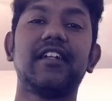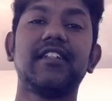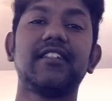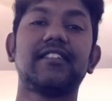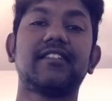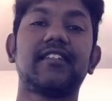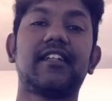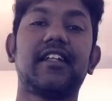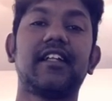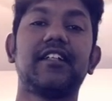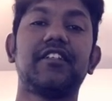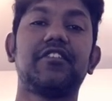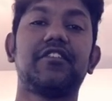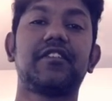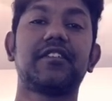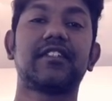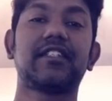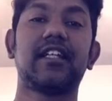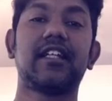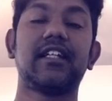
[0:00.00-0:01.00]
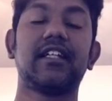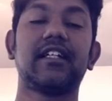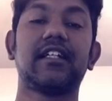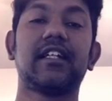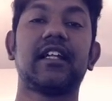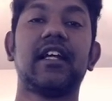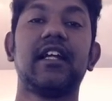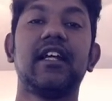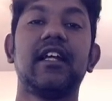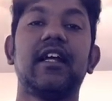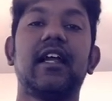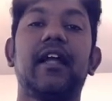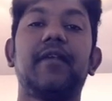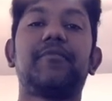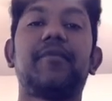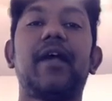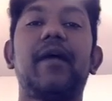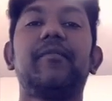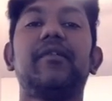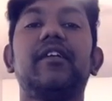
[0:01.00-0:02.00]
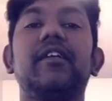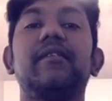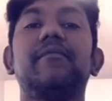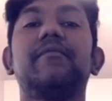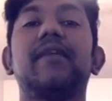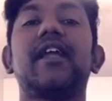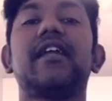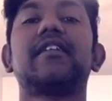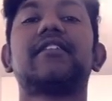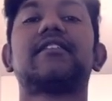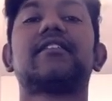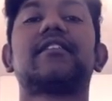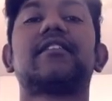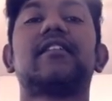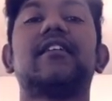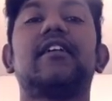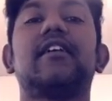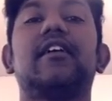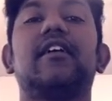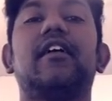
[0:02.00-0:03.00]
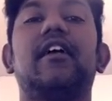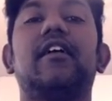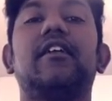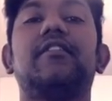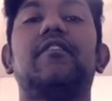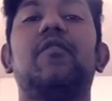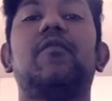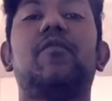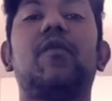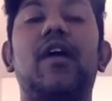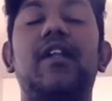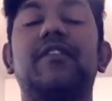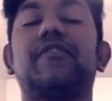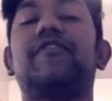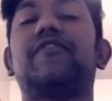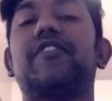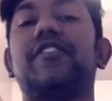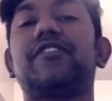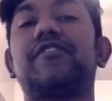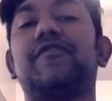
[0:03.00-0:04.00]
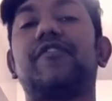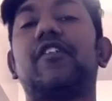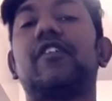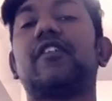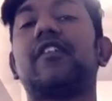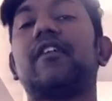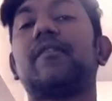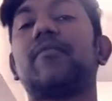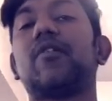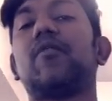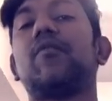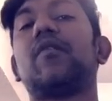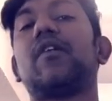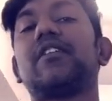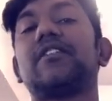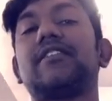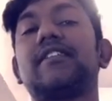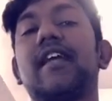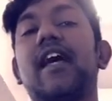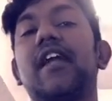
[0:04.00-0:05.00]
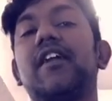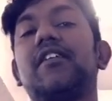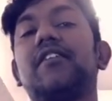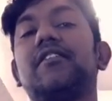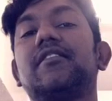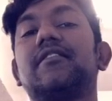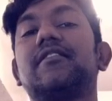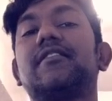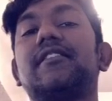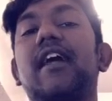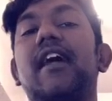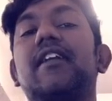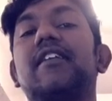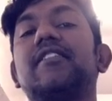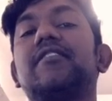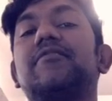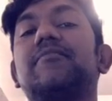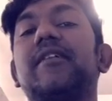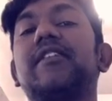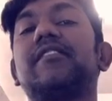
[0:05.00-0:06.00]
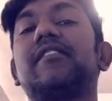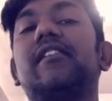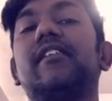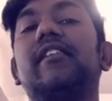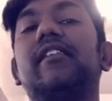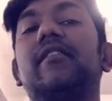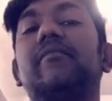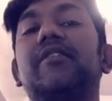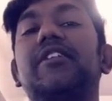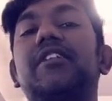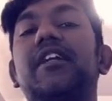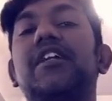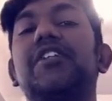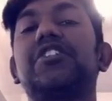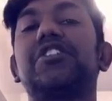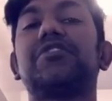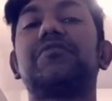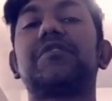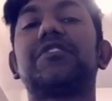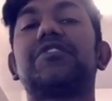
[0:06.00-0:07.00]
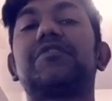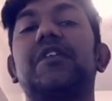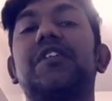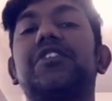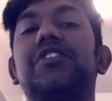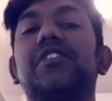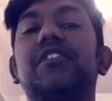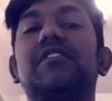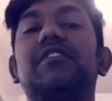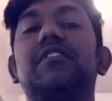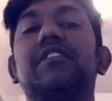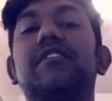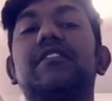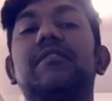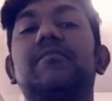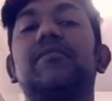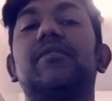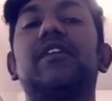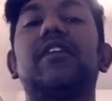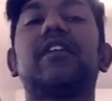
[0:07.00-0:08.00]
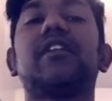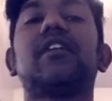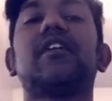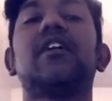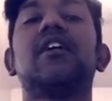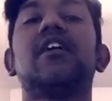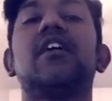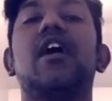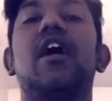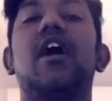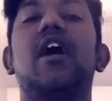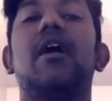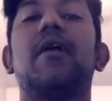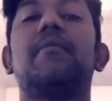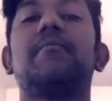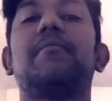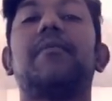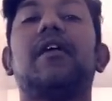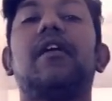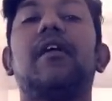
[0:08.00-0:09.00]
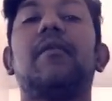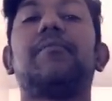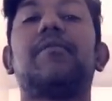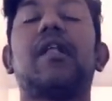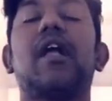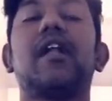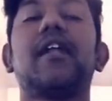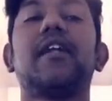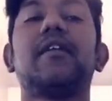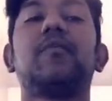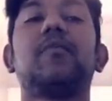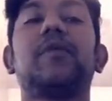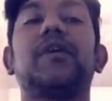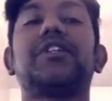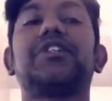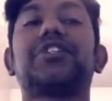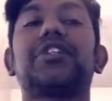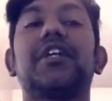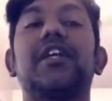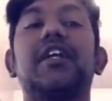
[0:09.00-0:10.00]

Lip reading: is sitting in your ascendant, it primarily makes, first of all, think about what is Saturn. Saturn is basically limitation, restriction, discipline, a planet which